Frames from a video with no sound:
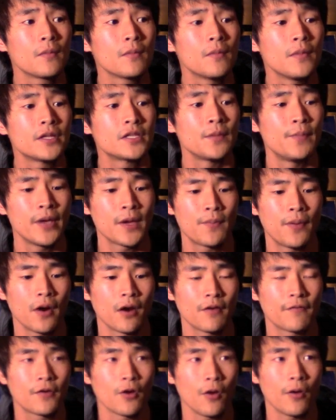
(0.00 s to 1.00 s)
it's a big part
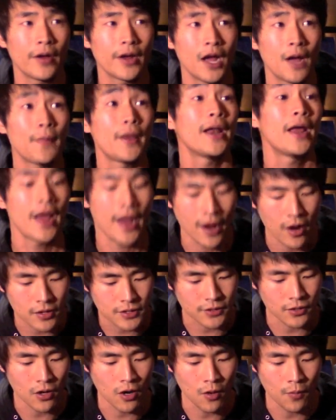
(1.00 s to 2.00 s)
of growing up, and I
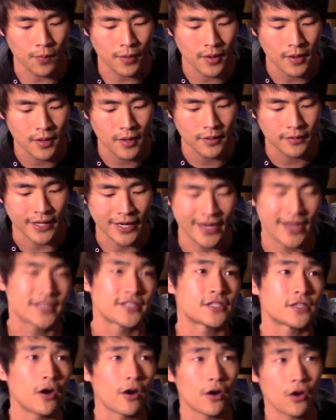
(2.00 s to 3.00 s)
also hope that he gets
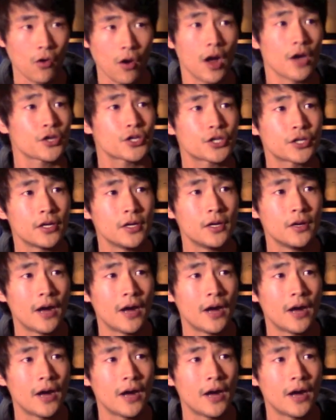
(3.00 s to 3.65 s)
his heart crushed.